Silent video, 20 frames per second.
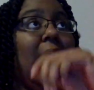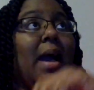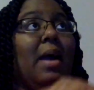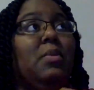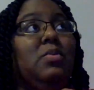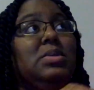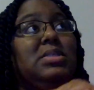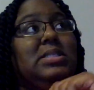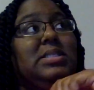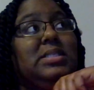
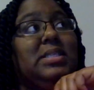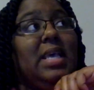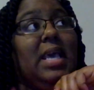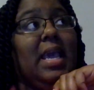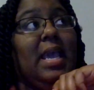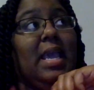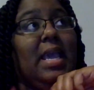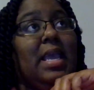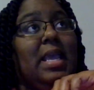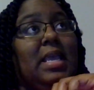I would
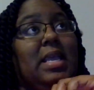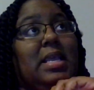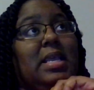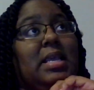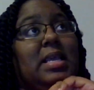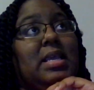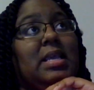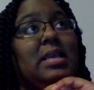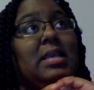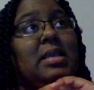
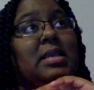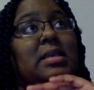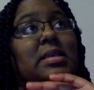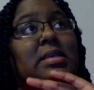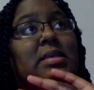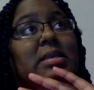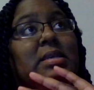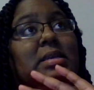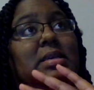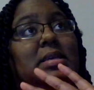say
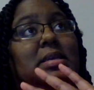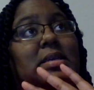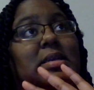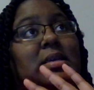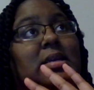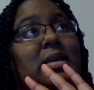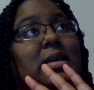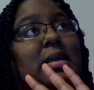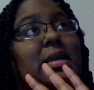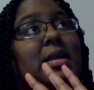
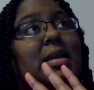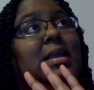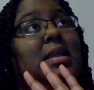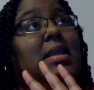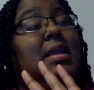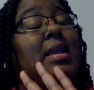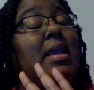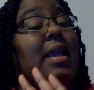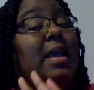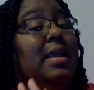
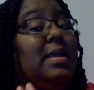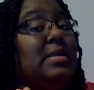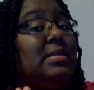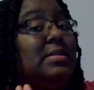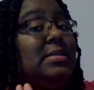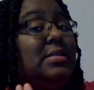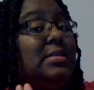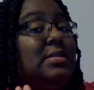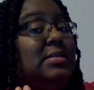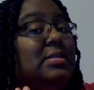
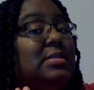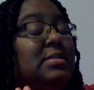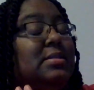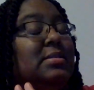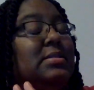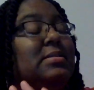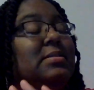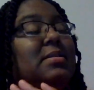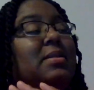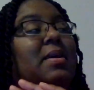yes,
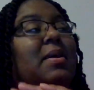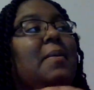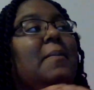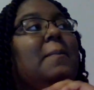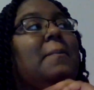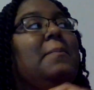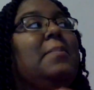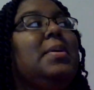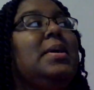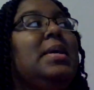
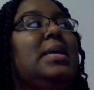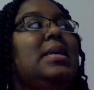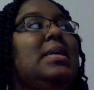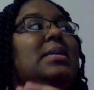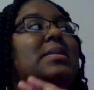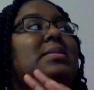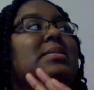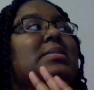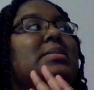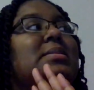
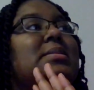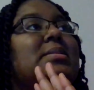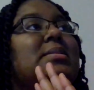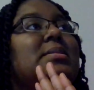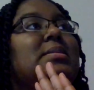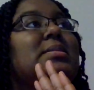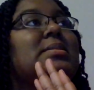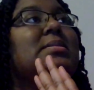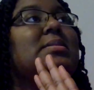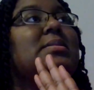but
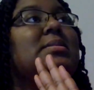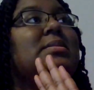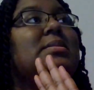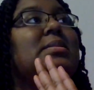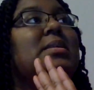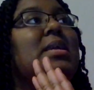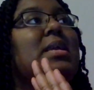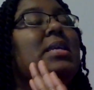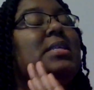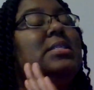
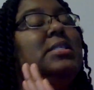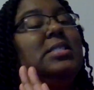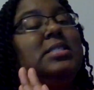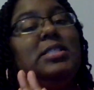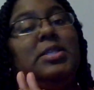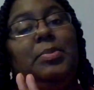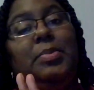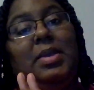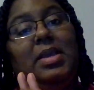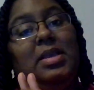it just
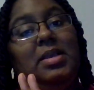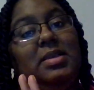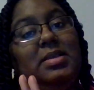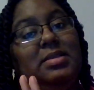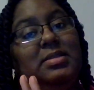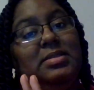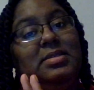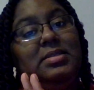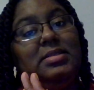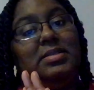
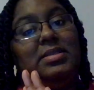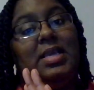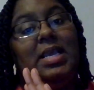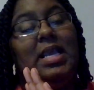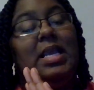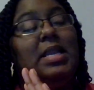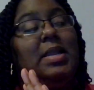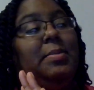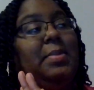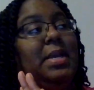depends.
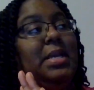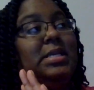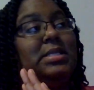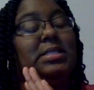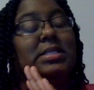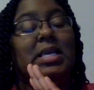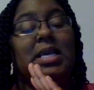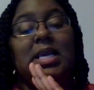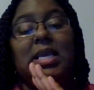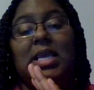It
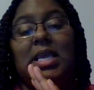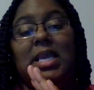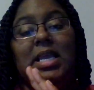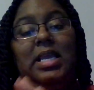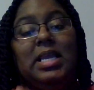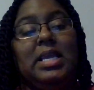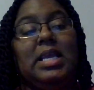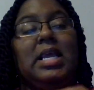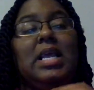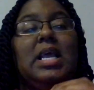depends.
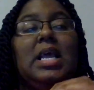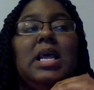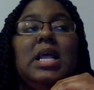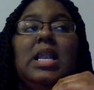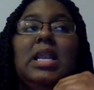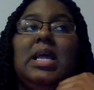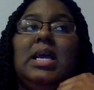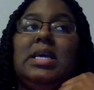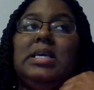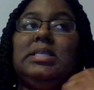Again,
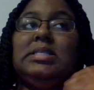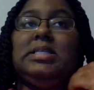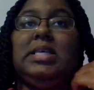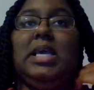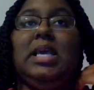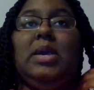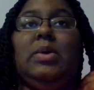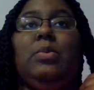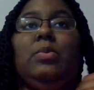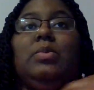like I
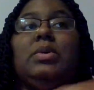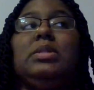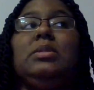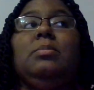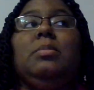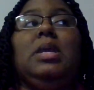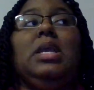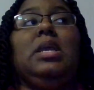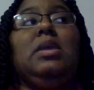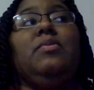said, with
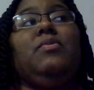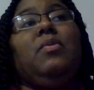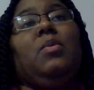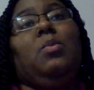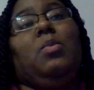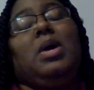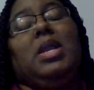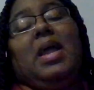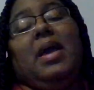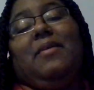me, from
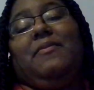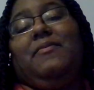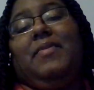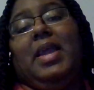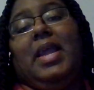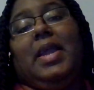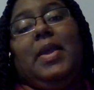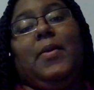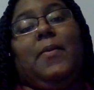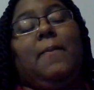what I
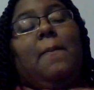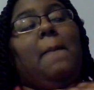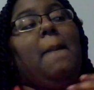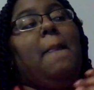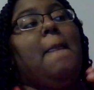found,